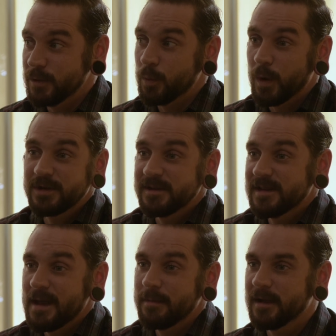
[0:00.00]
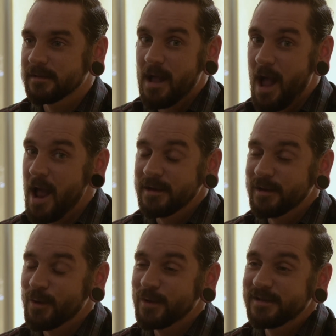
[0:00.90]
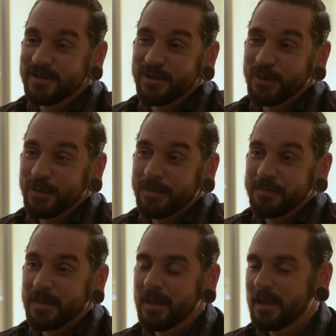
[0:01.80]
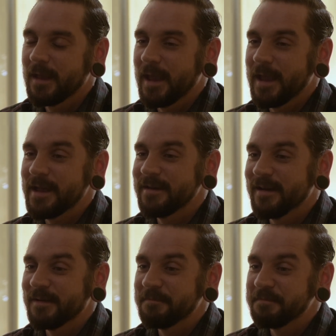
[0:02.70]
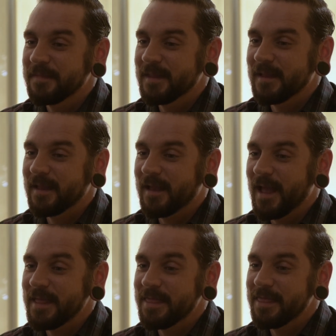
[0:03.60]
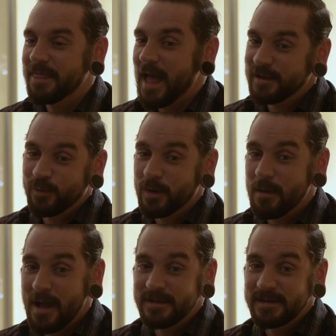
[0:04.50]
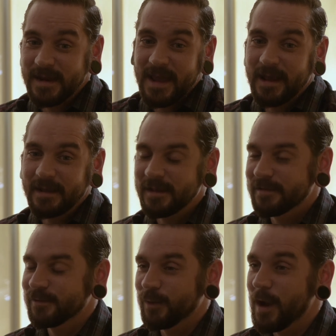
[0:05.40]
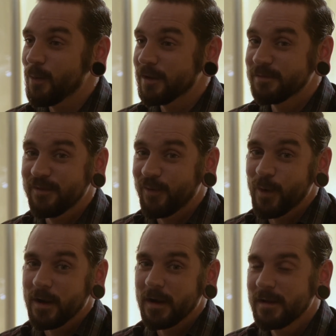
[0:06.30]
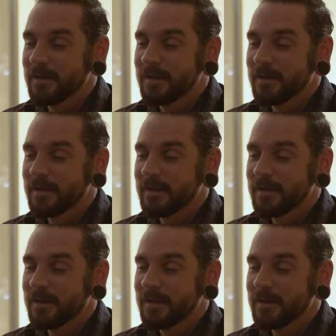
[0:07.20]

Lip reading: do what she said because I didn't know what to do. And that's where I'm at today, and that's where I was before.